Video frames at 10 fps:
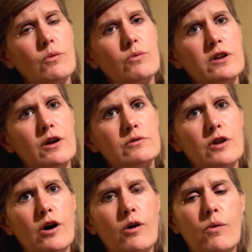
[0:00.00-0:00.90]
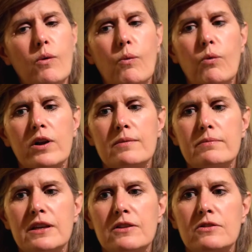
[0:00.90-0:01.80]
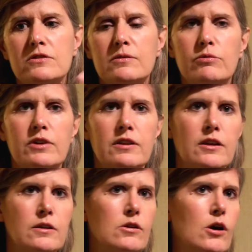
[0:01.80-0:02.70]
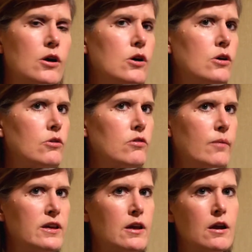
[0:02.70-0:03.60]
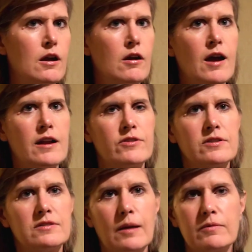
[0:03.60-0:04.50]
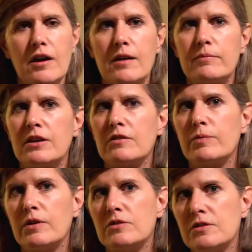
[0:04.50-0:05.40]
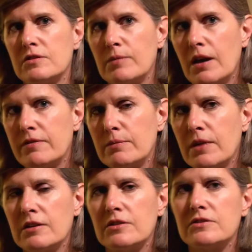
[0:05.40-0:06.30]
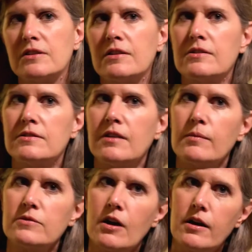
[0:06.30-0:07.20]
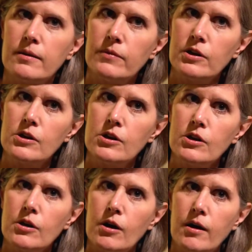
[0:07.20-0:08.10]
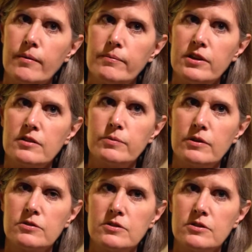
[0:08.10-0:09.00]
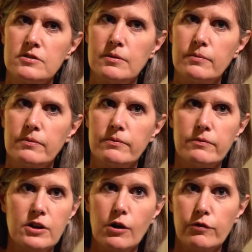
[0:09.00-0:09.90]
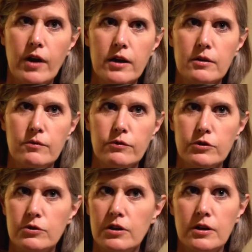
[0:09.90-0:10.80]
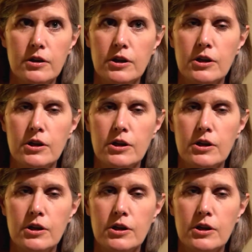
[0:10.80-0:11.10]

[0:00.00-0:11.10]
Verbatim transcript: We don't know what it means to breathe in crummy air and at the same time be exposed to some heavy metals and at the same time um, be exposed to some, you know, fracking fluid.